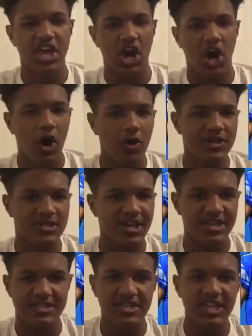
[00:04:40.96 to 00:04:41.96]
They always
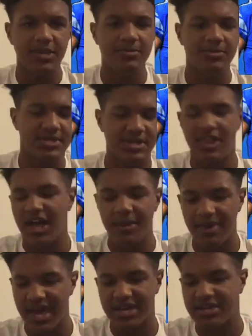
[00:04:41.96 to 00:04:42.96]
let teams
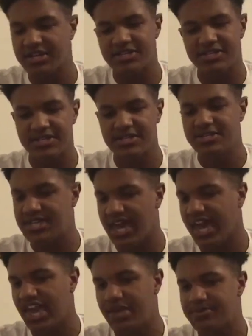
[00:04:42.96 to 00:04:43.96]
climb back into these
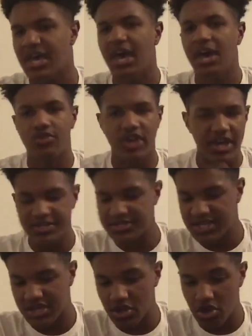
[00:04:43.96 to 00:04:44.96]
games late in the
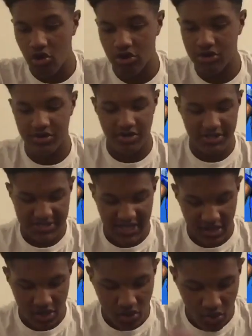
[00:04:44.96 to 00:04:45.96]
second quarter. In the
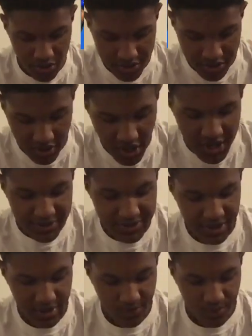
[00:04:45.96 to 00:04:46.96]
second quarter,
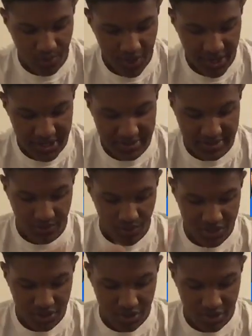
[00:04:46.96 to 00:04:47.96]
they're
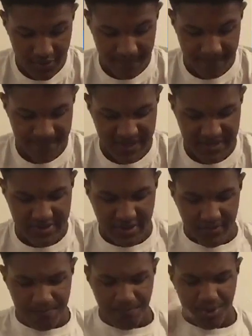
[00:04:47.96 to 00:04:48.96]
one of the
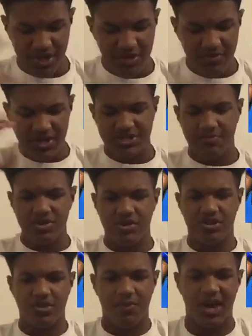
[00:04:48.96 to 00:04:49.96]
They're pretty much
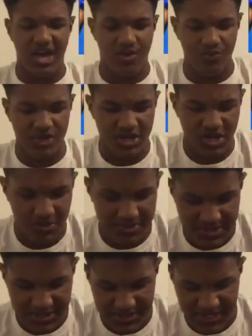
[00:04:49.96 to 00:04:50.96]
middle of the pack when it comes
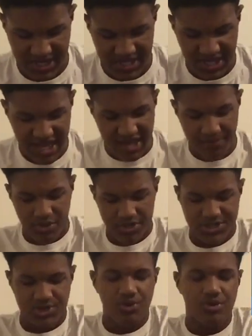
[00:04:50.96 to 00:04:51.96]
to the second half
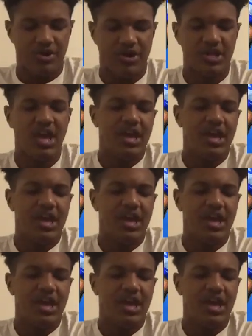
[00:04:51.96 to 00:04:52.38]
point scoring.